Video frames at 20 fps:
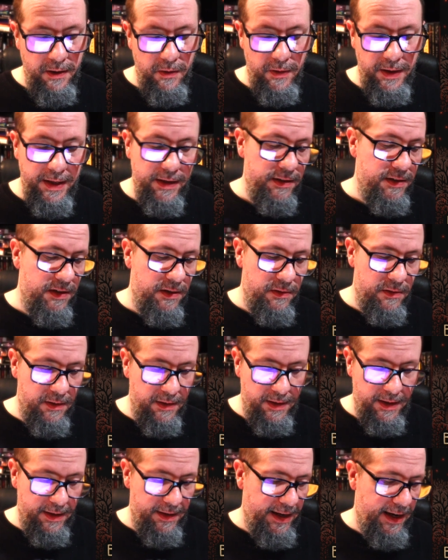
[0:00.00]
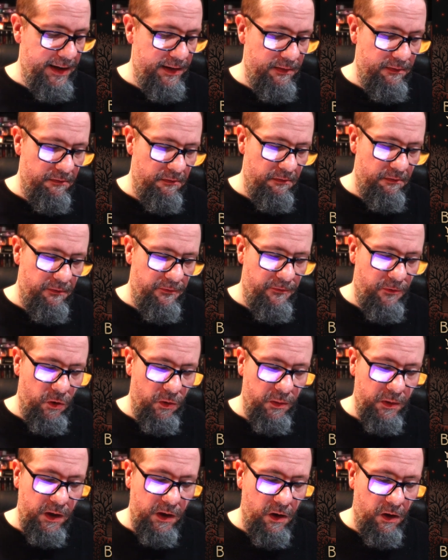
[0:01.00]
And it's, that
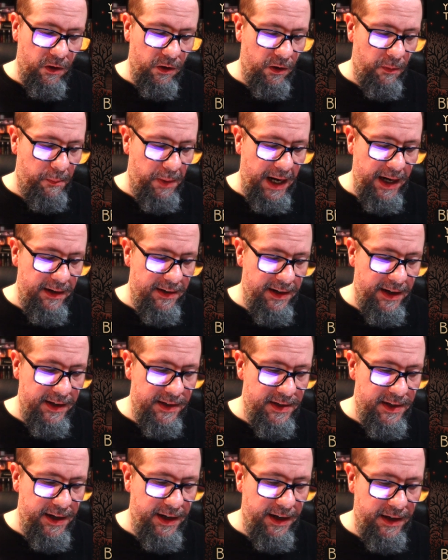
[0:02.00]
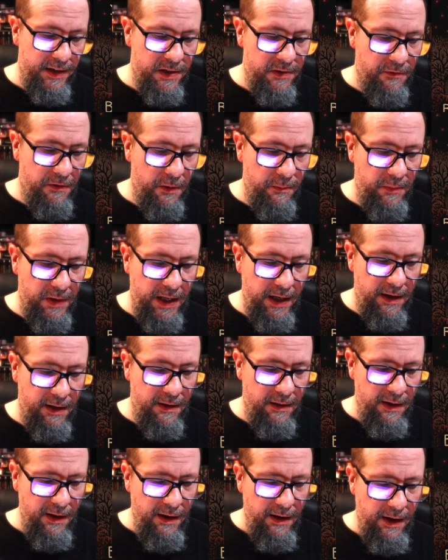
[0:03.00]
full-color paintings thing is from the,
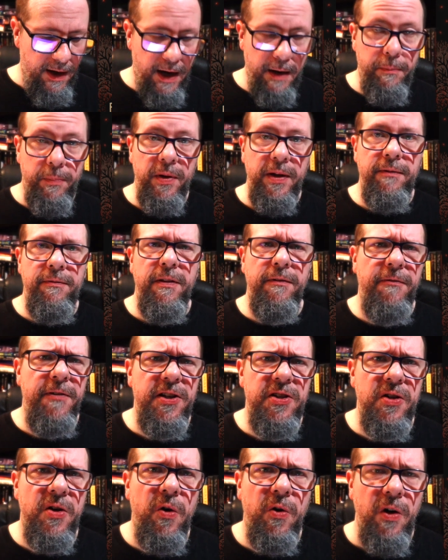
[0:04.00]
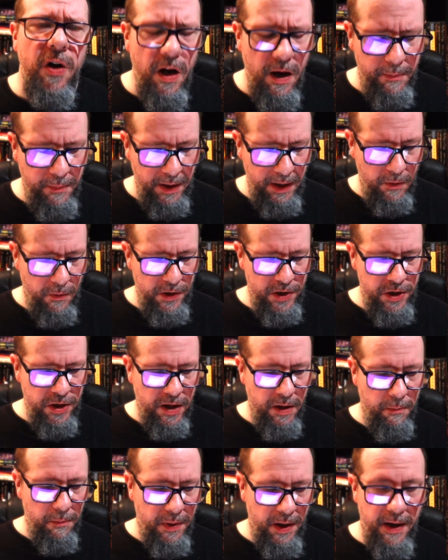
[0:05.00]
I believe, the physical copy, which you
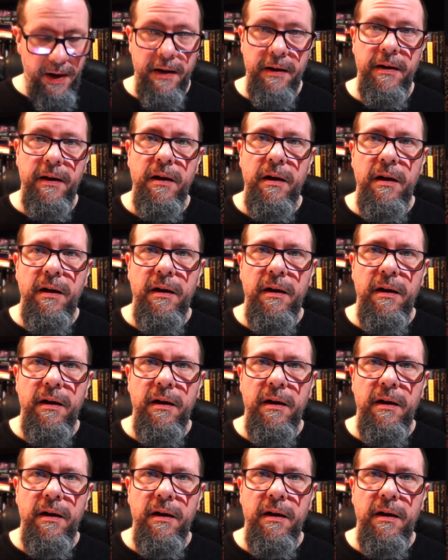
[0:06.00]
can buy